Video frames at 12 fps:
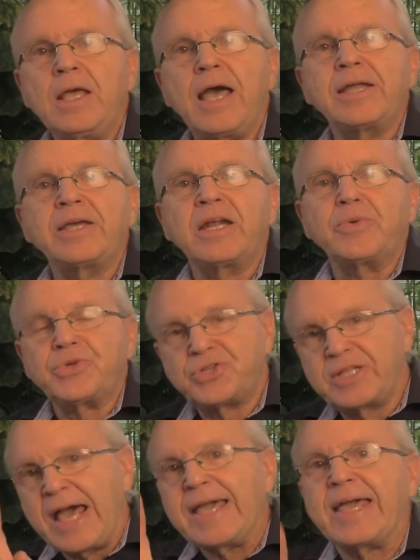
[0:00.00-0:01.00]
And yet it was
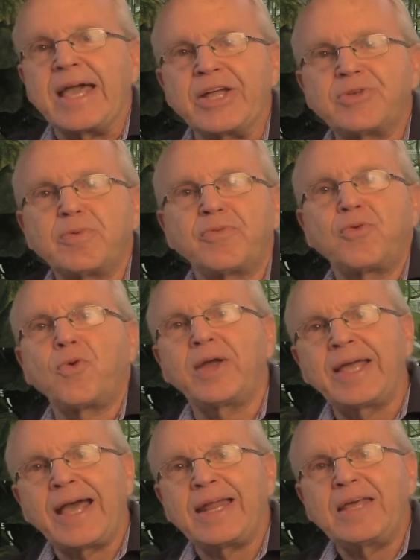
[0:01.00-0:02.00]
decades before he had